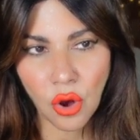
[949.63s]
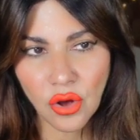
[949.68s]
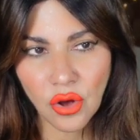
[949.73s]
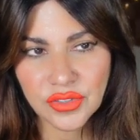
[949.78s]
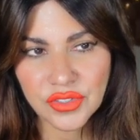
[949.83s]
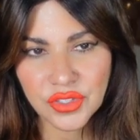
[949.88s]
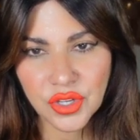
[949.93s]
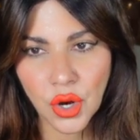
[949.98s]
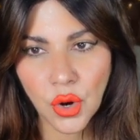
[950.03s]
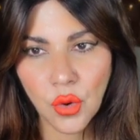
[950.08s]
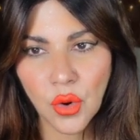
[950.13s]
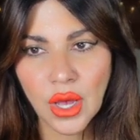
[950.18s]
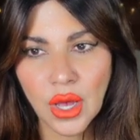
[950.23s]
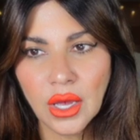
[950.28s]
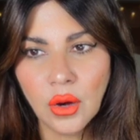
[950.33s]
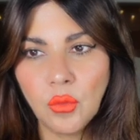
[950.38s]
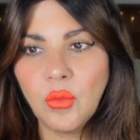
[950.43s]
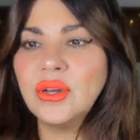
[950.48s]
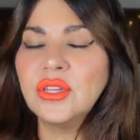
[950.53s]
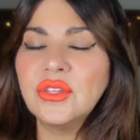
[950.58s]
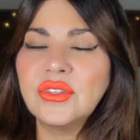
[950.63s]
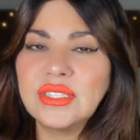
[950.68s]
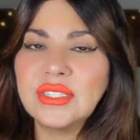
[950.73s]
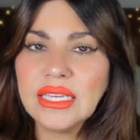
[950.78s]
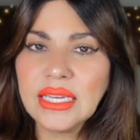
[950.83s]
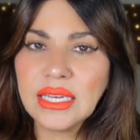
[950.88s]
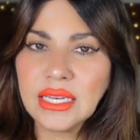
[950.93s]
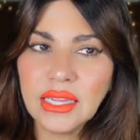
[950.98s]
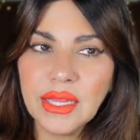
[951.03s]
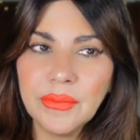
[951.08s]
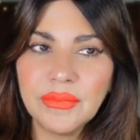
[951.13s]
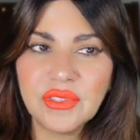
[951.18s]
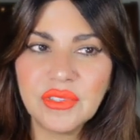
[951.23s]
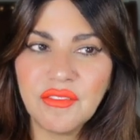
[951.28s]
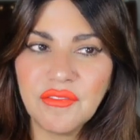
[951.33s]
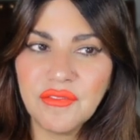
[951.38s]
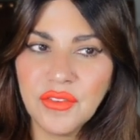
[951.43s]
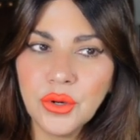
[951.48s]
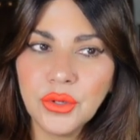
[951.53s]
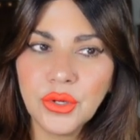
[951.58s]
Also, when you see clips
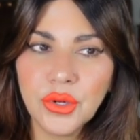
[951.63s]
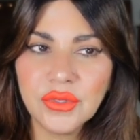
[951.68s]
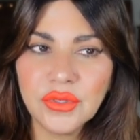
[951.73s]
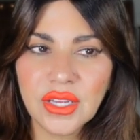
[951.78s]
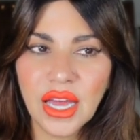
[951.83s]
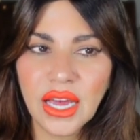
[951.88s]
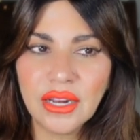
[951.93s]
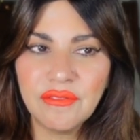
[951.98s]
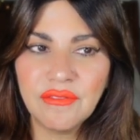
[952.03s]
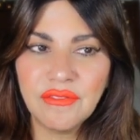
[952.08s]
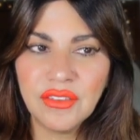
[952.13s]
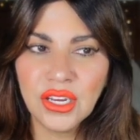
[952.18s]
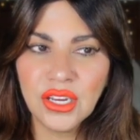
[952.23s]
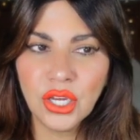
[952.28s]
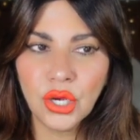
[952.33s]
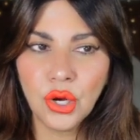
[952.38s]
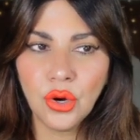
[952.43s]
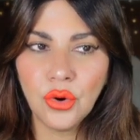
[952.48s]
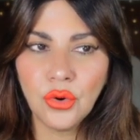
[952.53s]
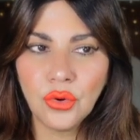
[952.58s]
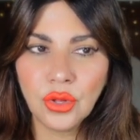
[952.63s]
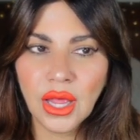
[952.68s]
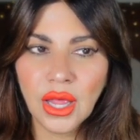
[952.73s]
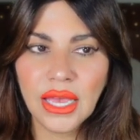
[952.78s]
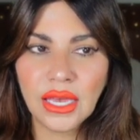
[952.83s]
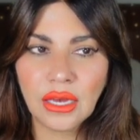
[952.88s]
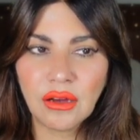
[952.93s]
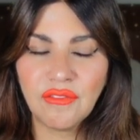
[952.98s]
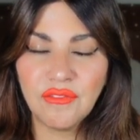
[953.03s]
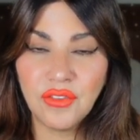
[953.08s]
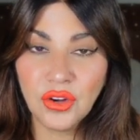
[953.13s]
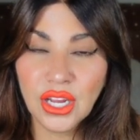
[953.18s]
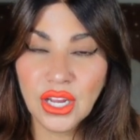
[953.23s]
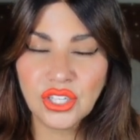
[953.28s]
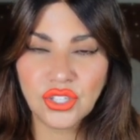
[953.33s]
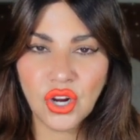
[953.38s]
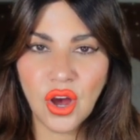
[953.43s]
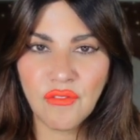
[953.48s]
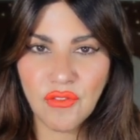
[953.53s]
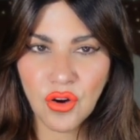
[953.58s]
and photos and video, like
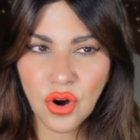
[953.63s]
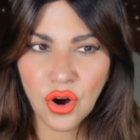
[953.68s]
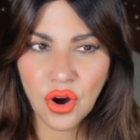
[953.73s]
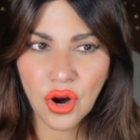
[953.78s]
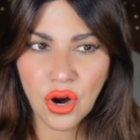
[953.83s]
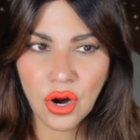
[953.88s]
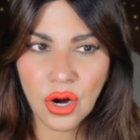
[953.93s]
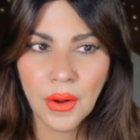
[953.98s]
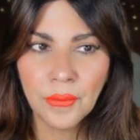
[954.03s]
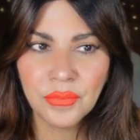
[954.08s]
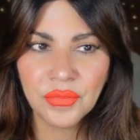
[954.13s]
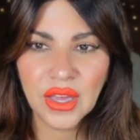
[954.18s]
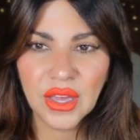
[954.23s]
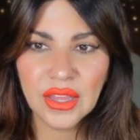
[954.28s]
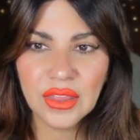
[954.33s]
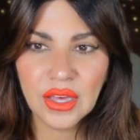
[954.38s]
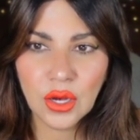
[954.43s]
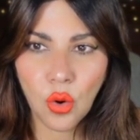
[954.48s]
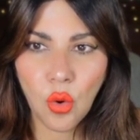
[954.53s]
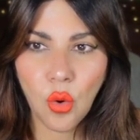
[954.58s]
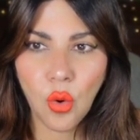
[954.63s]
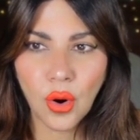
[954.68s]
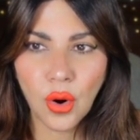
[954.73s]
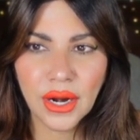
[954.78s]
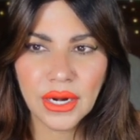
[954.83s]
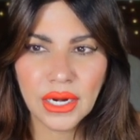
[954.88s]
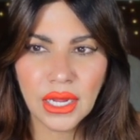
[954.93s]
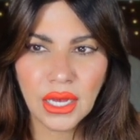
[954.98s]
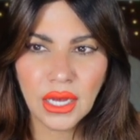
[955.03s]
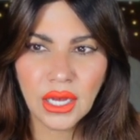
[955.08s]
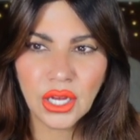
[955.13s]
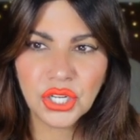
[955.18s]
footage of her in the court,